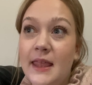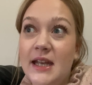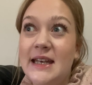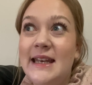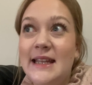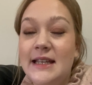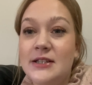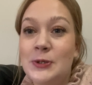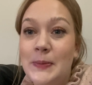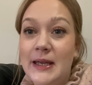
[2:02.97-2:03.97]

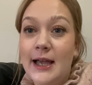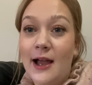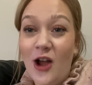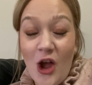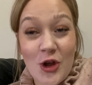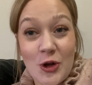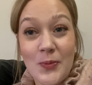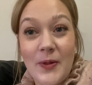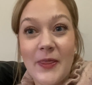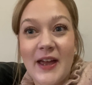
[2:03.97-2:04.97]
need to be at
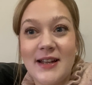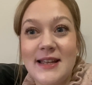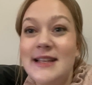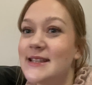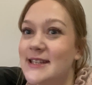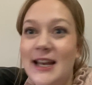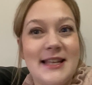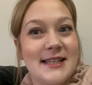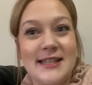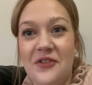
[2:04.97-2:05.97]
home, that it's
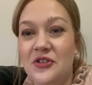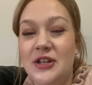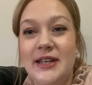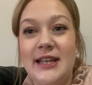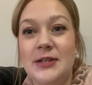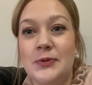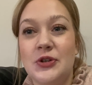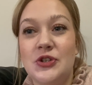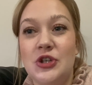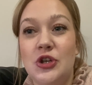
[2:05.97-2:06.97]
a definite need,
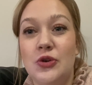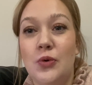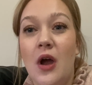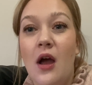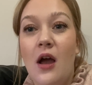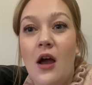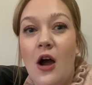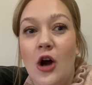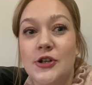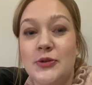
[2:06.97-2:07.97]
because you
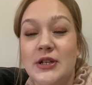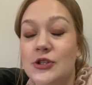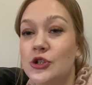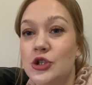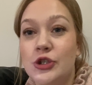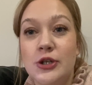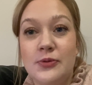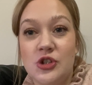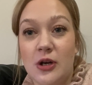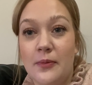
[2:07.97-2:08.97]
are doing such a
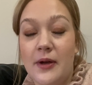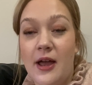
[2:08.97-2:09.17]
super job.